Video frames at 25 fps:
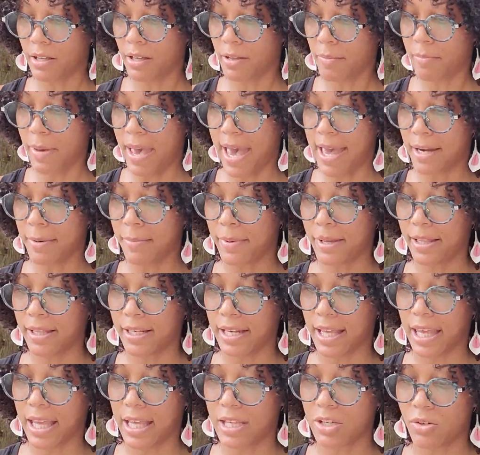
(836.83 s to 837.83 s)

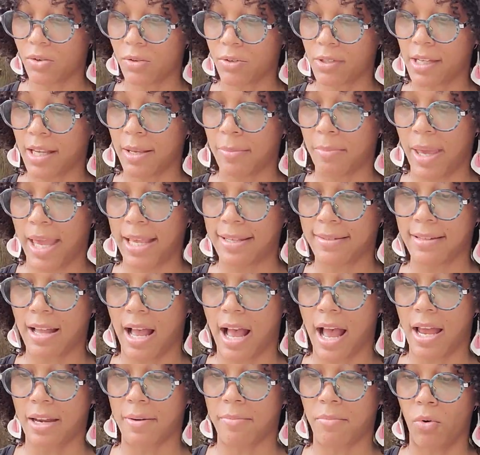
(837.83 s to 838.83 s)
compatibility is usually based
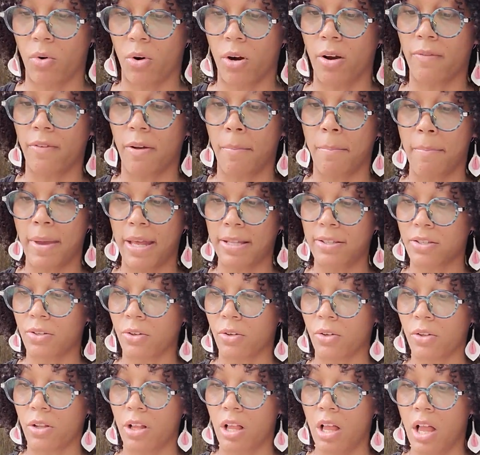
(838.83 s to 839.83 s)
on more of a
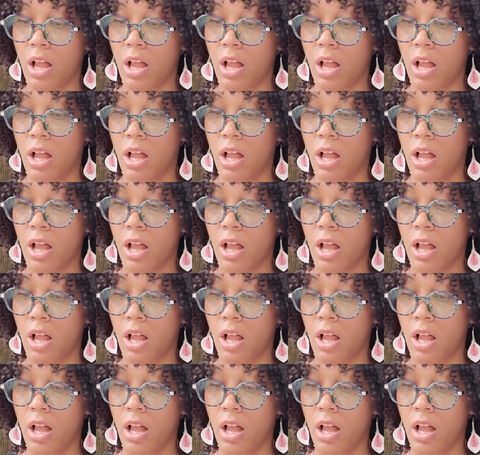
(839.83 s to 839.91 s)
mental